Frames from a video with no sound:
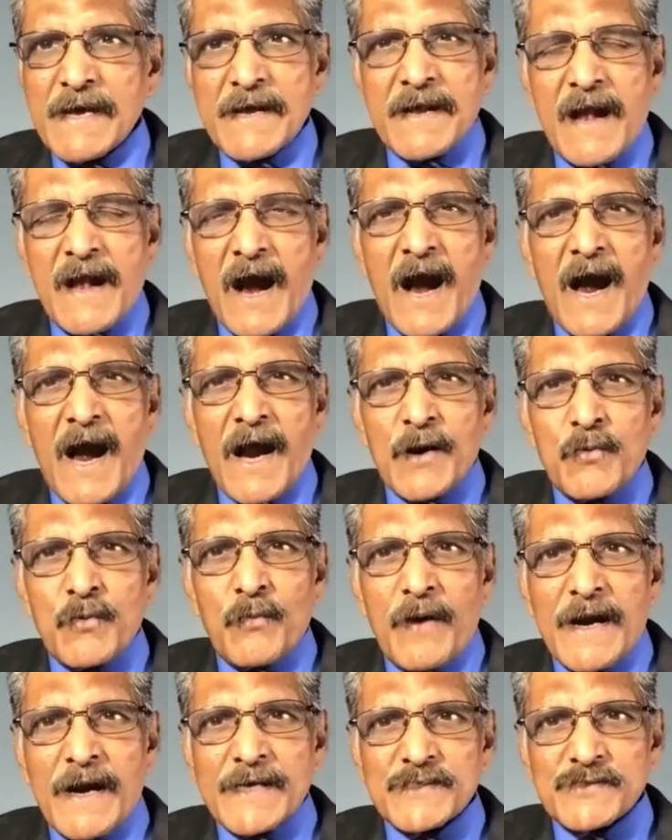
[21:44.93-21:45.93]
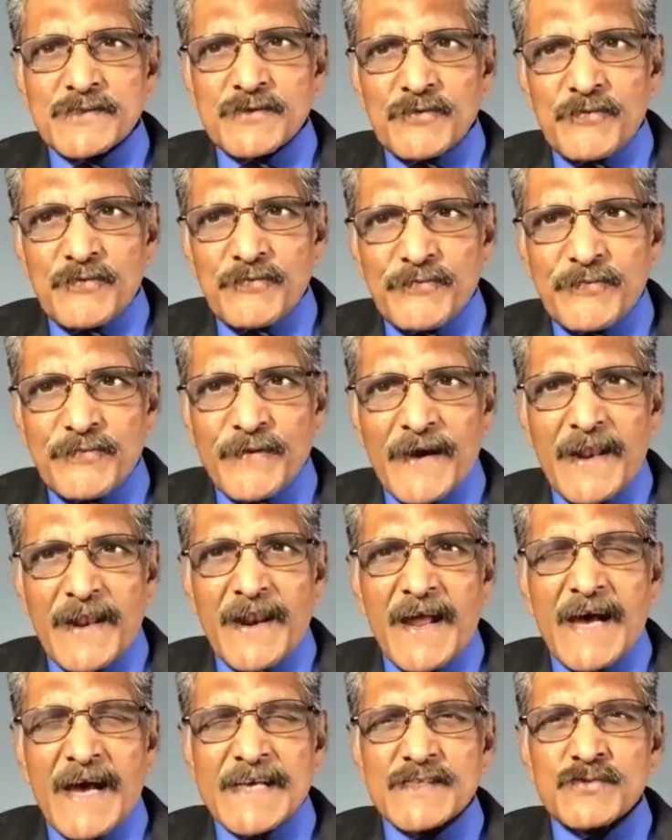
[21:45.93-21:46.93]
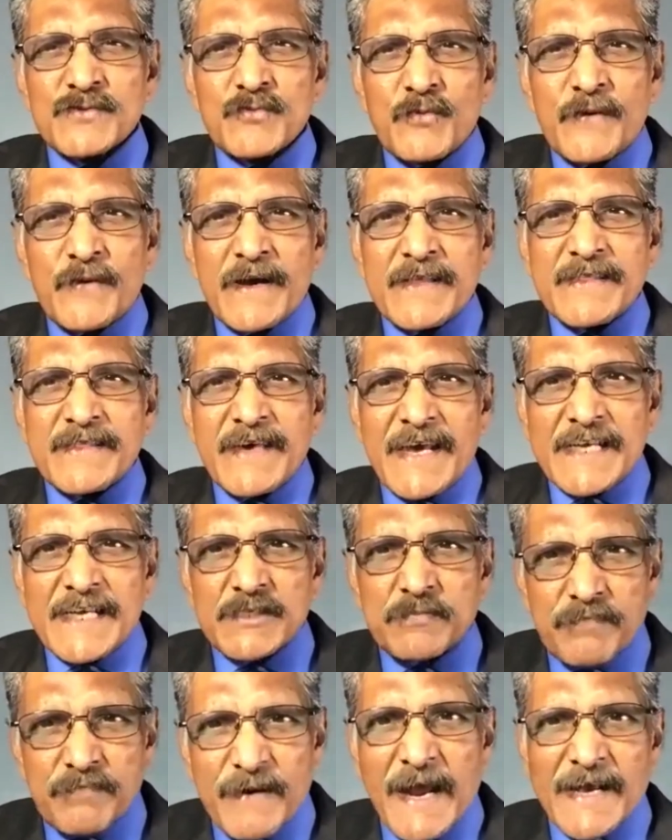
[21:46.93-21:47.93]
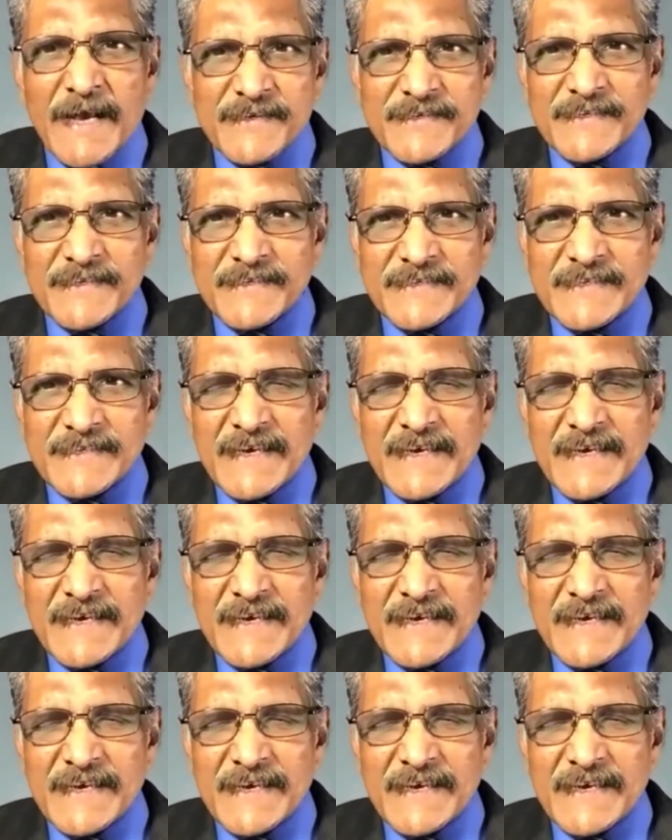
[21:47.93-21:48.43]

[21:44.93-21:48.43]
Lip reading: God wants to fill us with his presence.